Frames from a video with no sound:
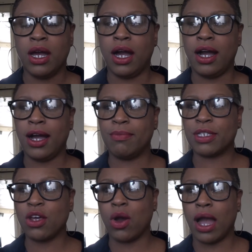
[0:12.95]
um,
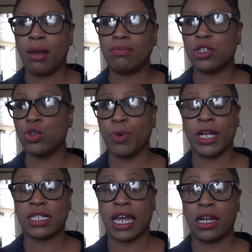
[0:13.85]
so I'm super
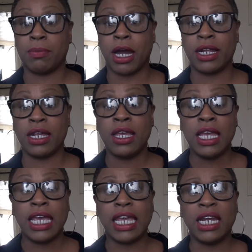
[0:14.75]
excited about it.
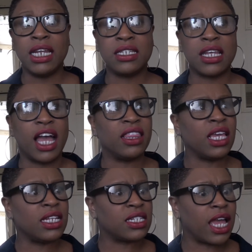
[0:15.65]
It is, I
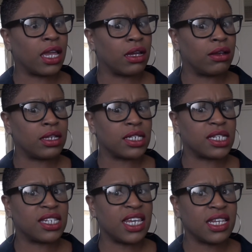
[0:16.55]
think it's like
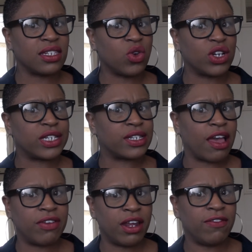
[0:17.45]
six or
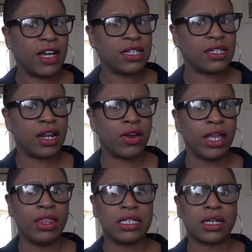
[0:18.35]
seven of us that are
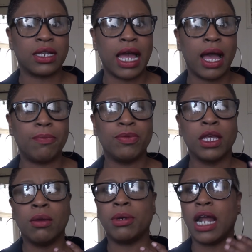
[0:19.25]
in this
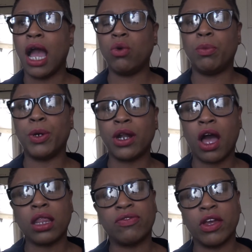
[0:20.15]
collab, but I will put
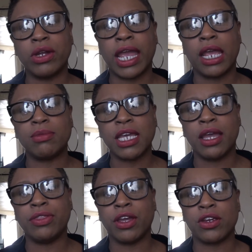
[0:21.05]
all of their names
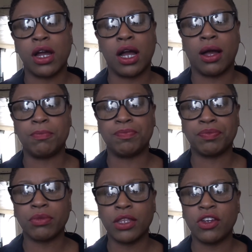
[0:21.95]
and their, um,
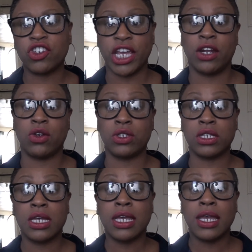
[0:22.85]
their
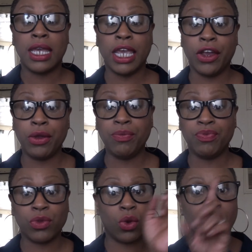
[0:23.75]
channels here
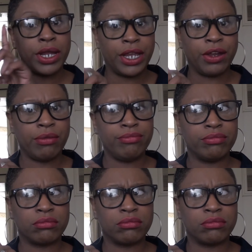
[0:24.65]
or here.